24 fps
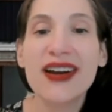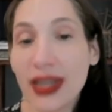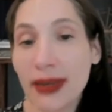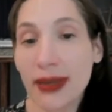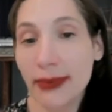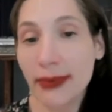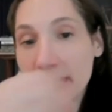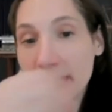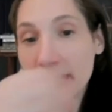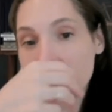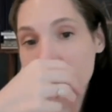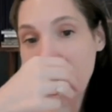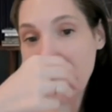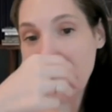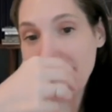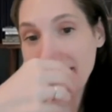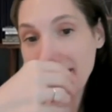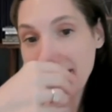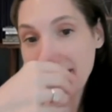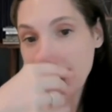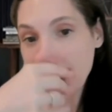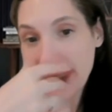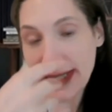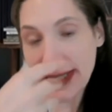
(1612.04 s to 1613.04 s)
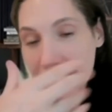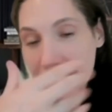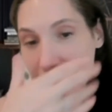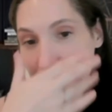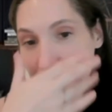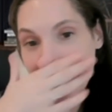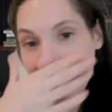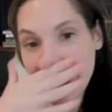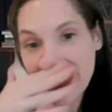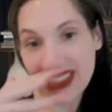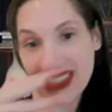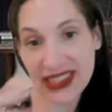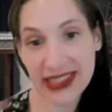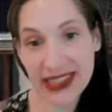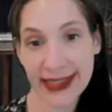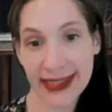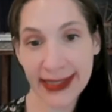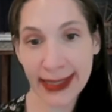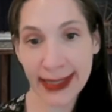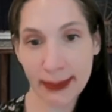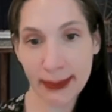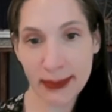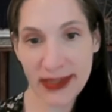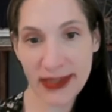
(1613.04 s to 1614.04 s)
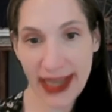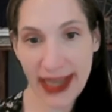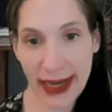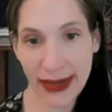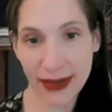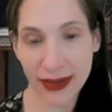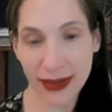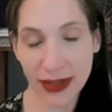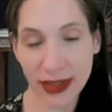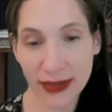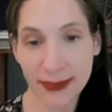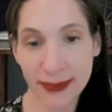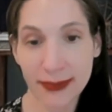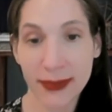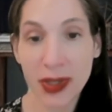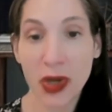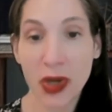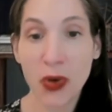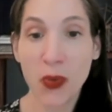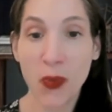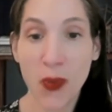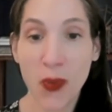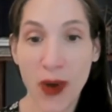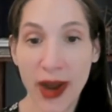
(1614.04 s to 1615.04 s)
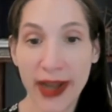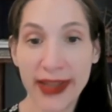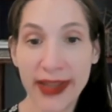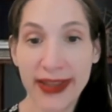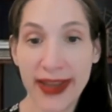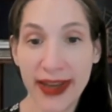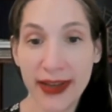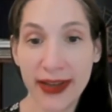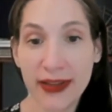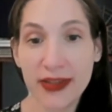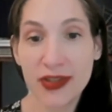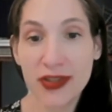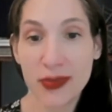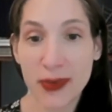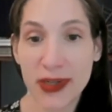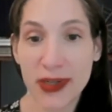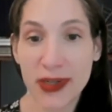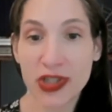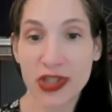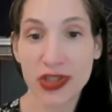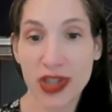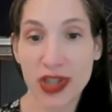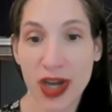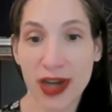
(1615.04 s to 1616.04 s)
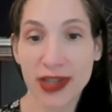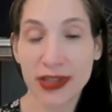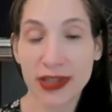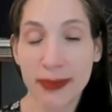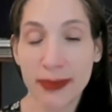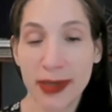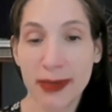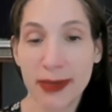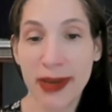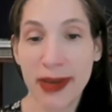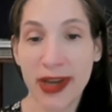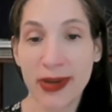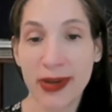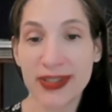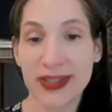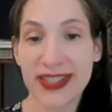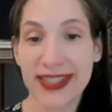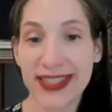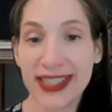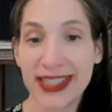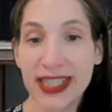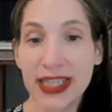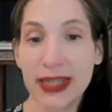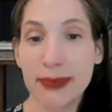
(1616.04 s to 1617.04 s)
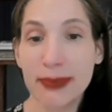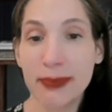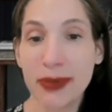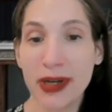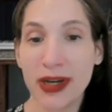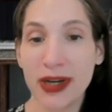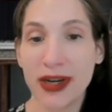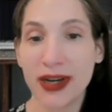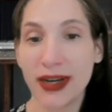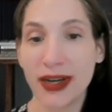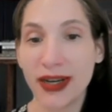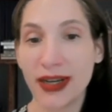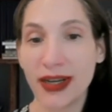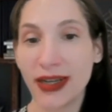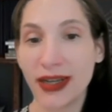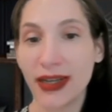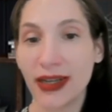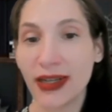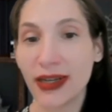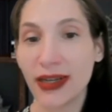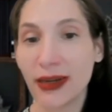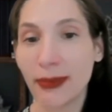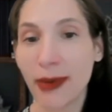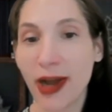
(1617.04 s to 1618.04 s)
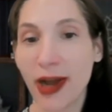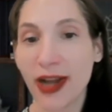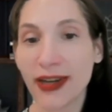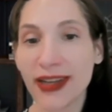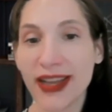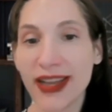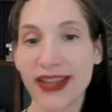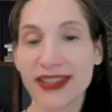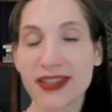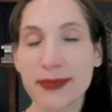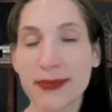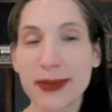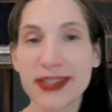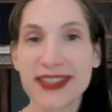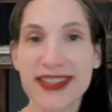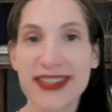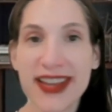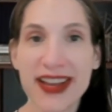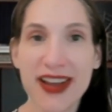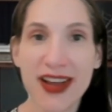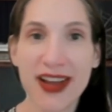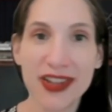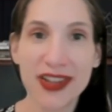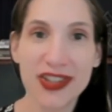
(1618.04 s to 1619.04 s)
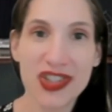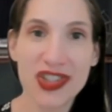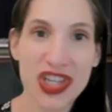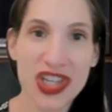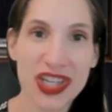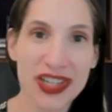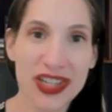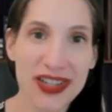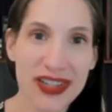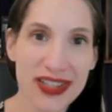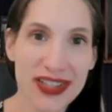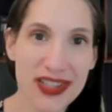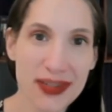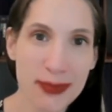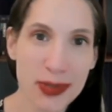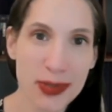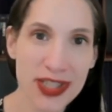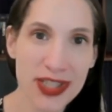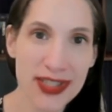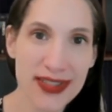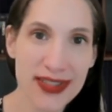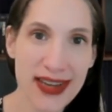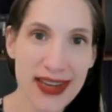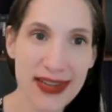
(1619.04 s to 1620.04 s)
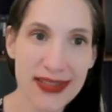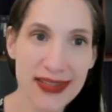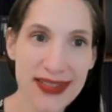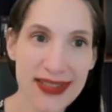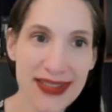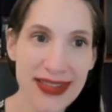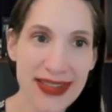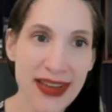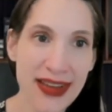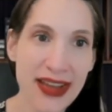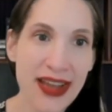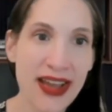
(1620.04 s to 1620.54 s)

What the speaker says: Coming up next is sleep cycle. Why the hell is Rachel talking to me about sleep on a podcast about psychology and customer success?